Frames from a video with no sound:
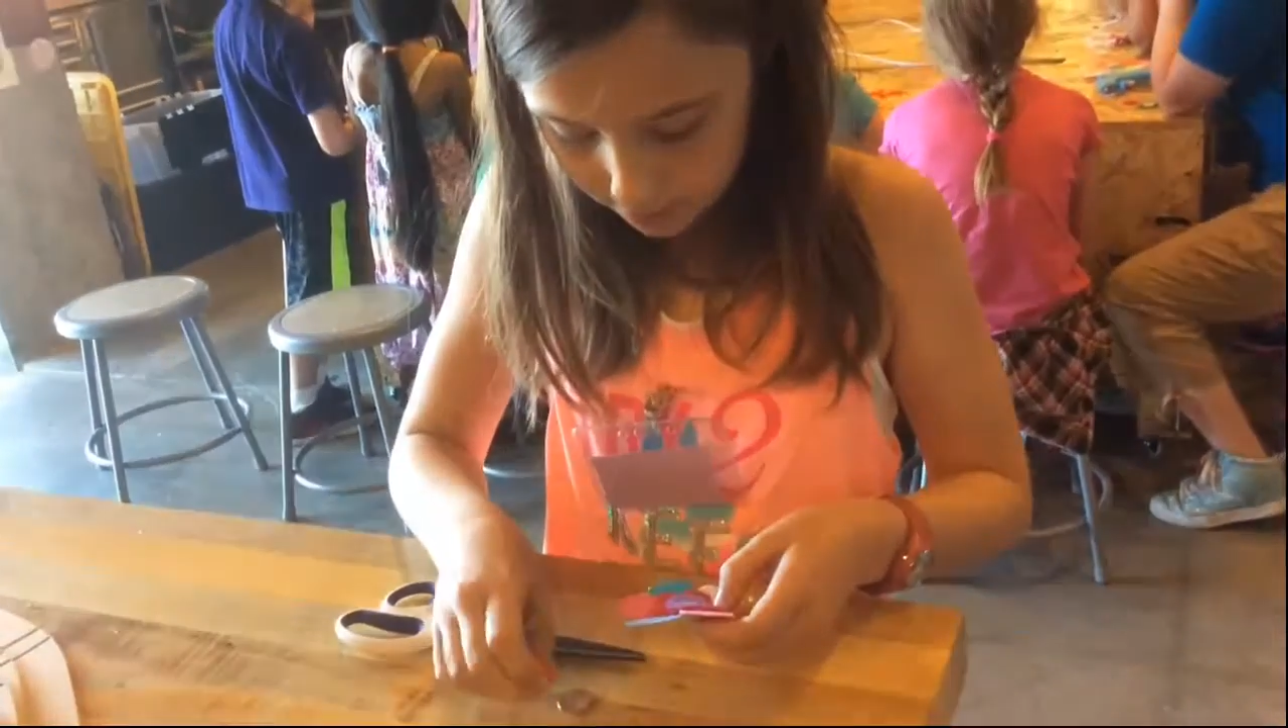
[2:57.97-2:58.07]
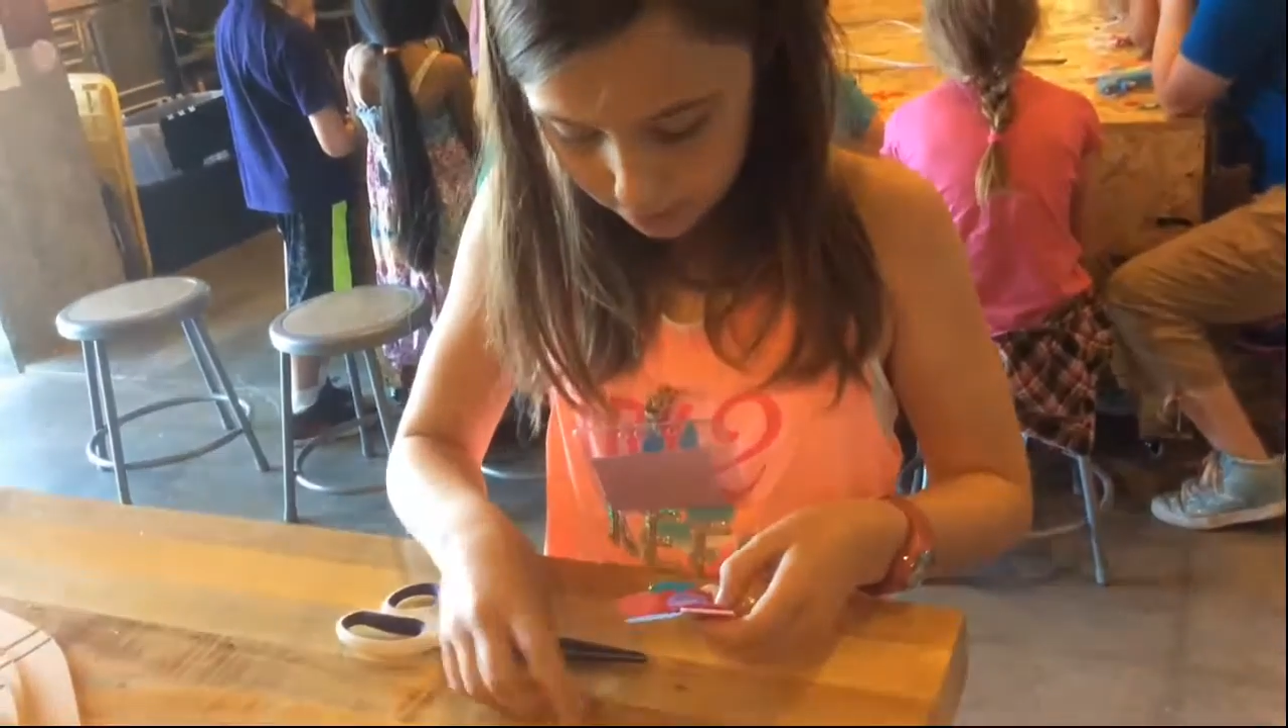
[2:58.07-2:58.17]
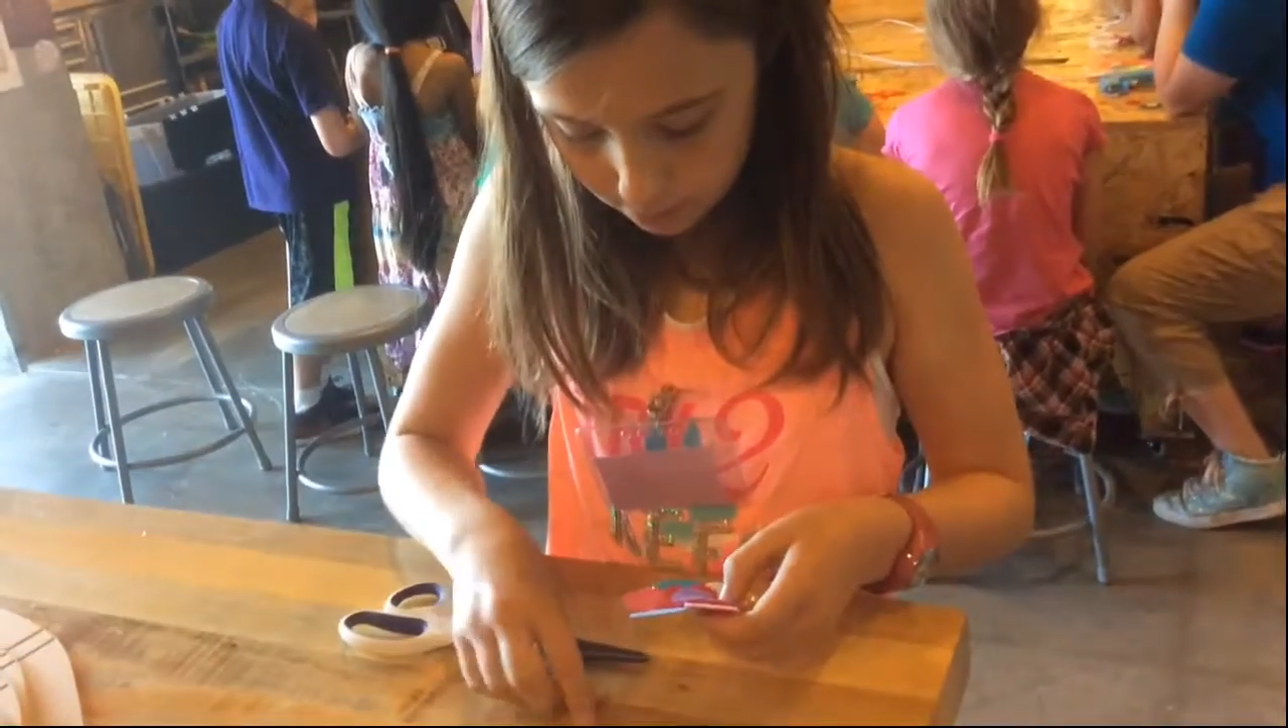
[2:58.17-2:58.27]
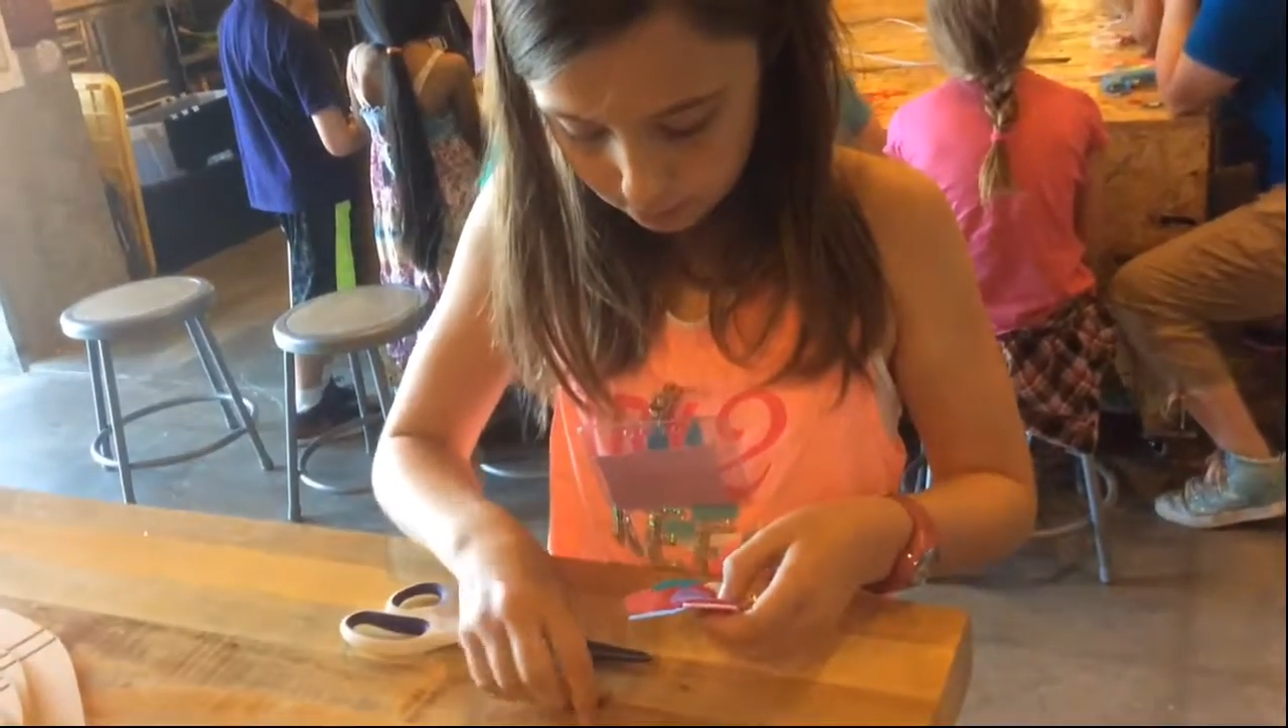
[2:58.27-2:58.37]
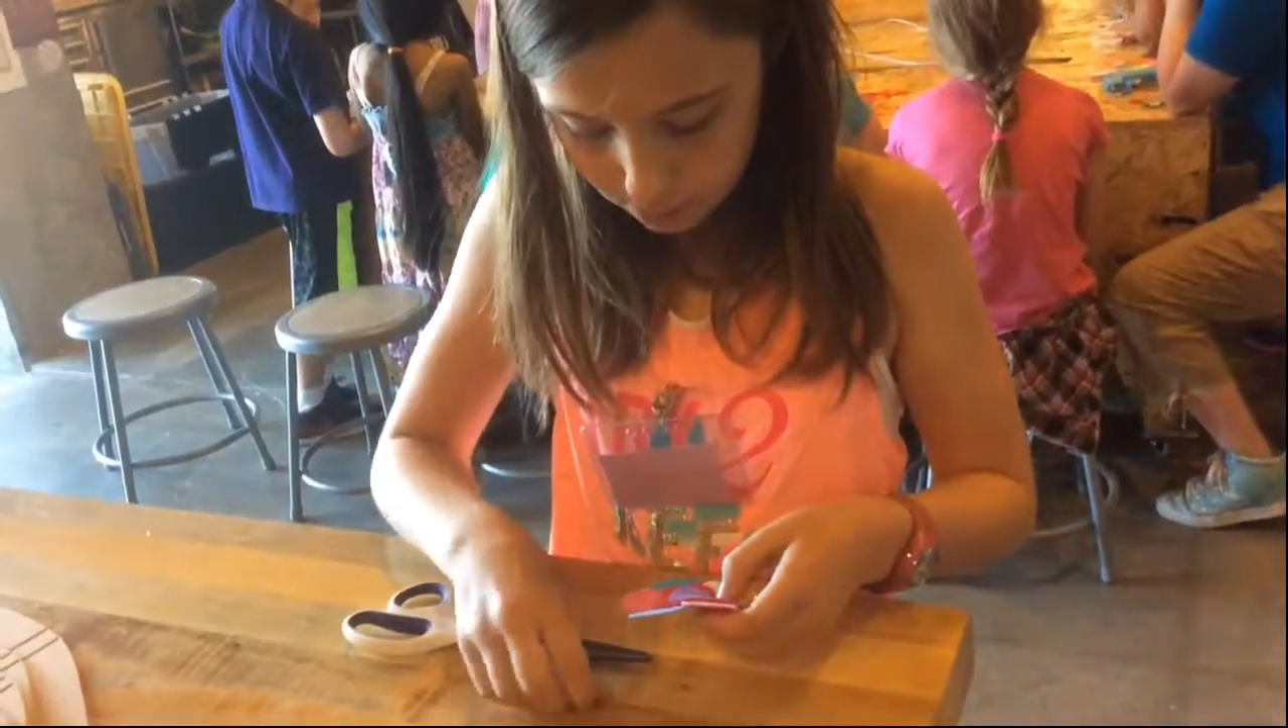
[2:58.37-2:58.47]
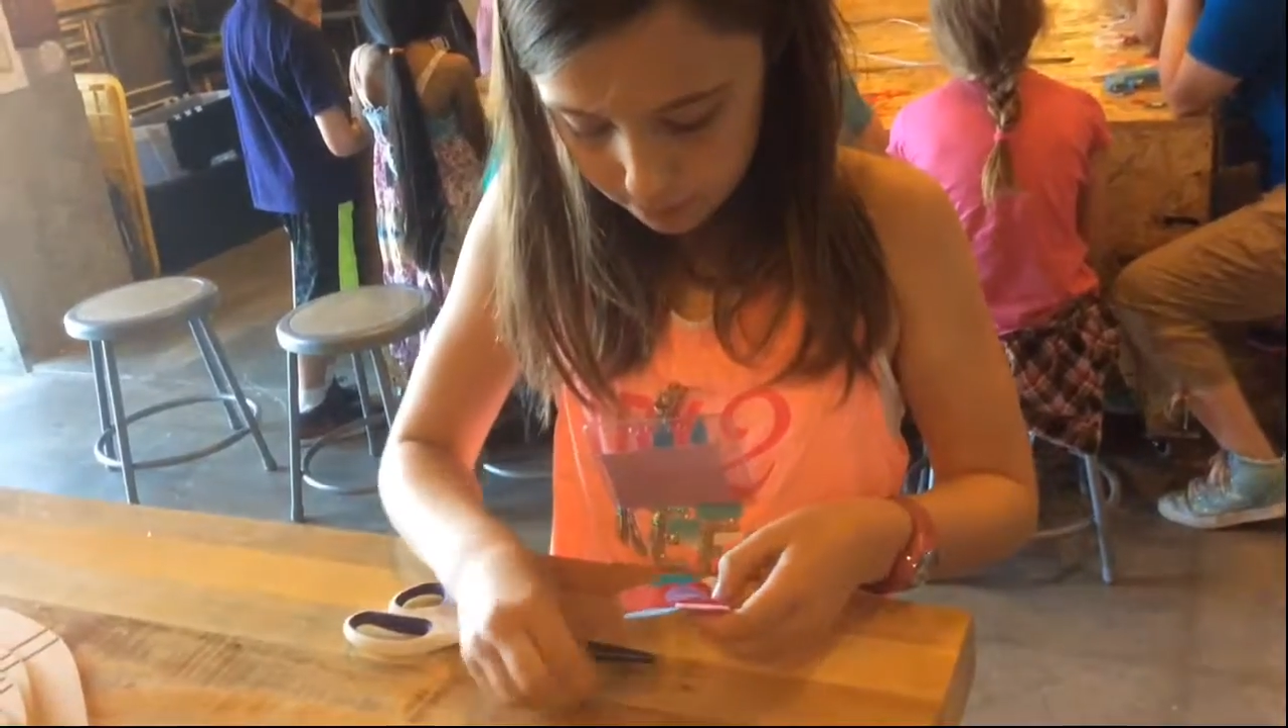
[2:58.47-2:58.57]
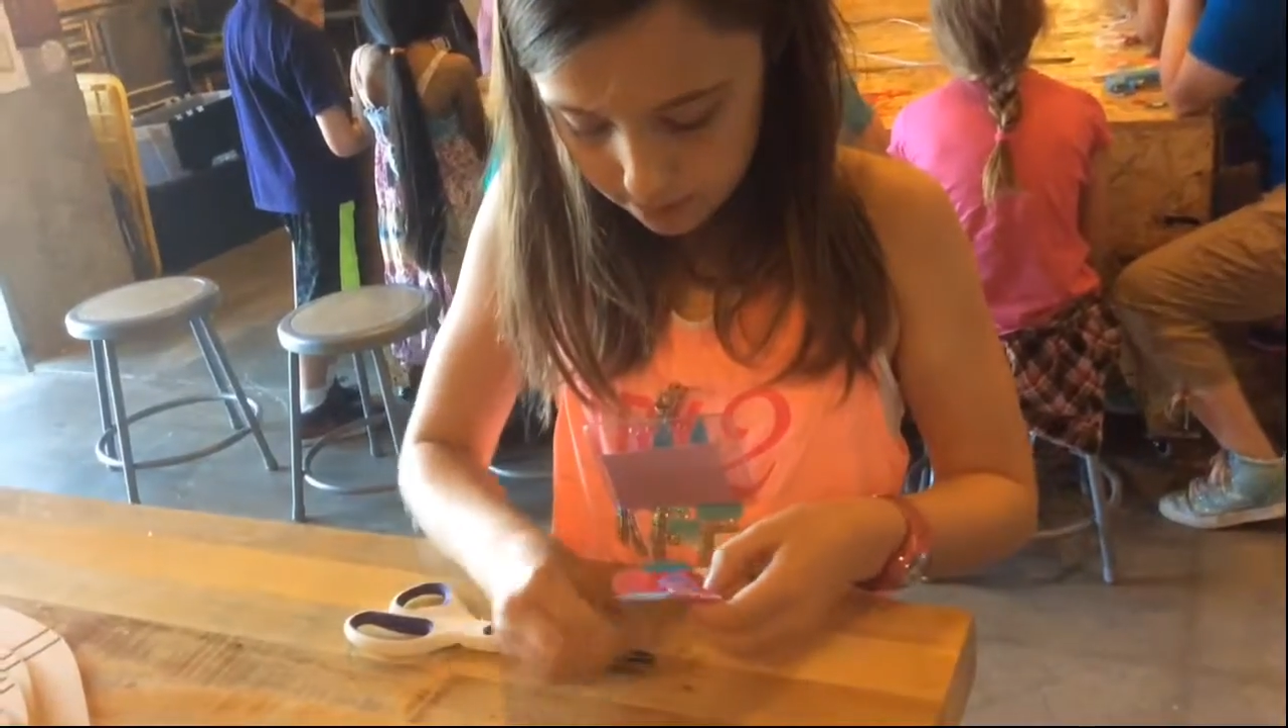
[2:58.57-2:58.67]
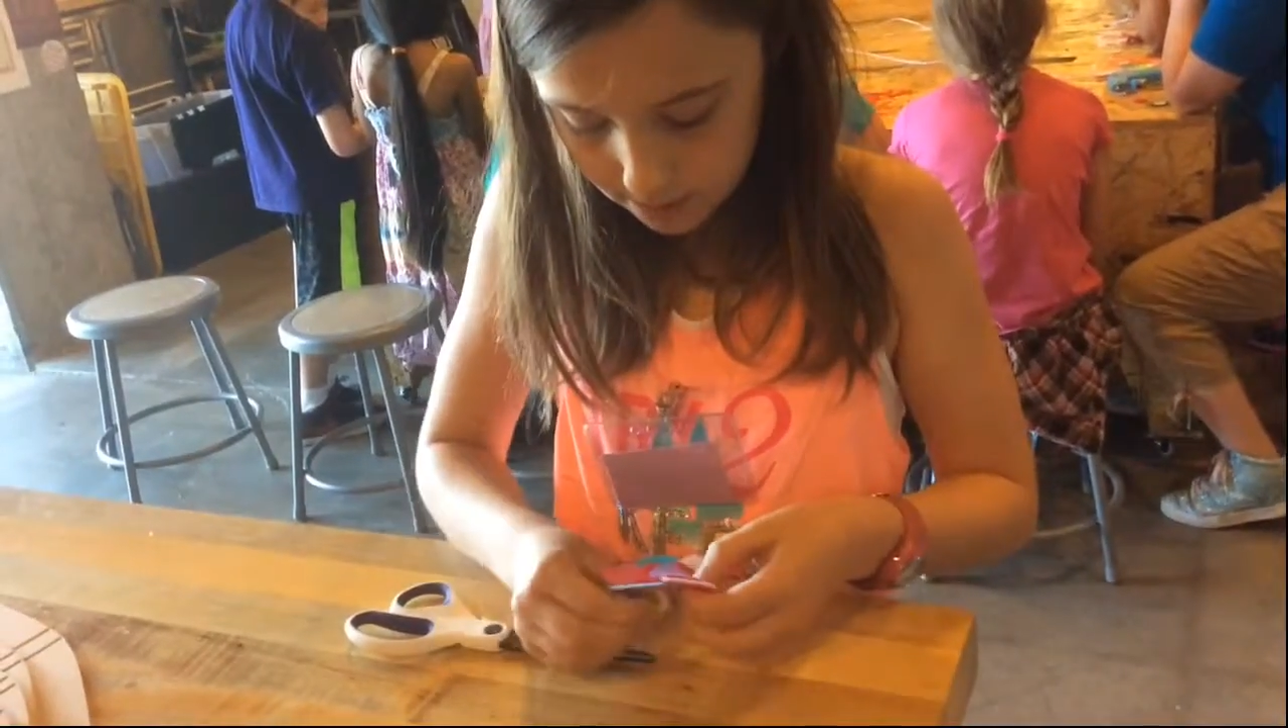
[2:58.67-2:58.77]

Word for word: will be